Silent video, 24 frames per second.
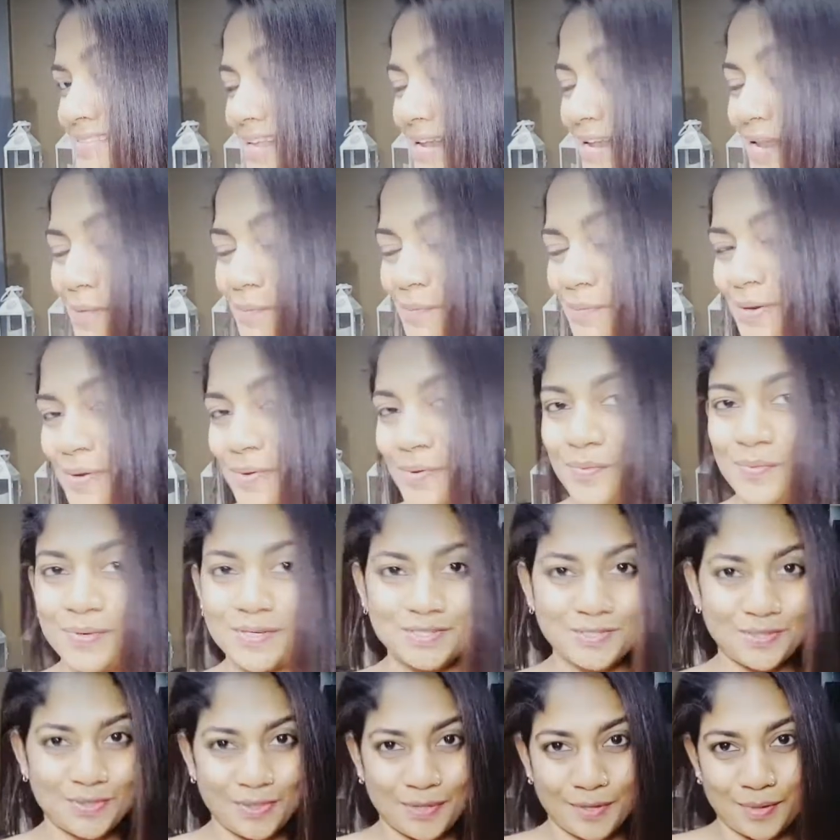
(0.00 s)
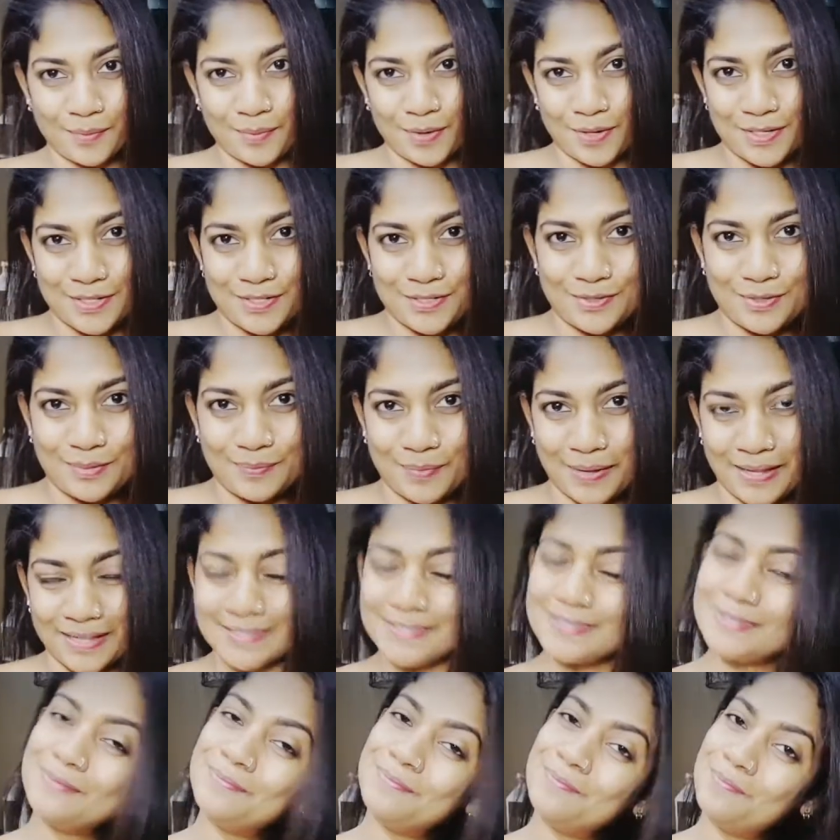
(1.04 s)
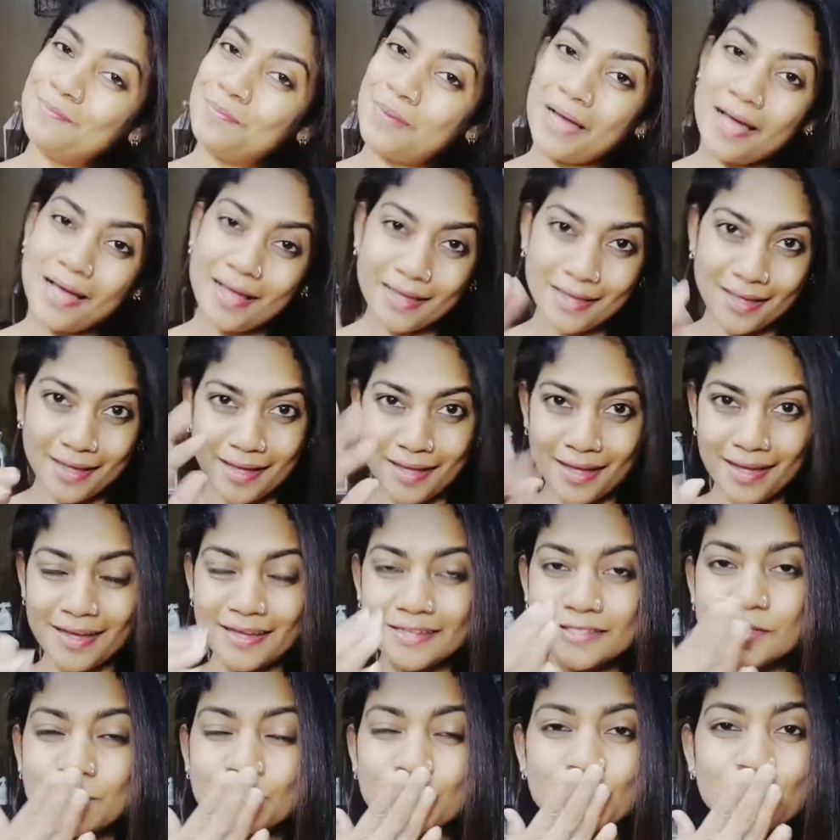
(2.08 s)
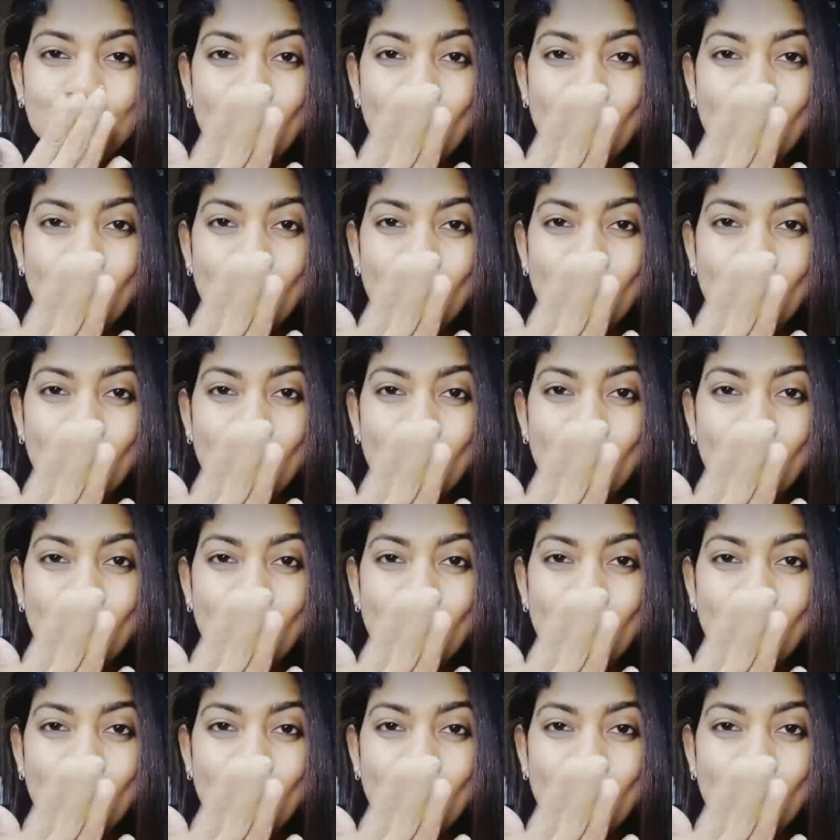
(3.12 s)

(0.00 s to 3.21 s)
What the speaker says: and let me know what you think about this treatment. Bye guys!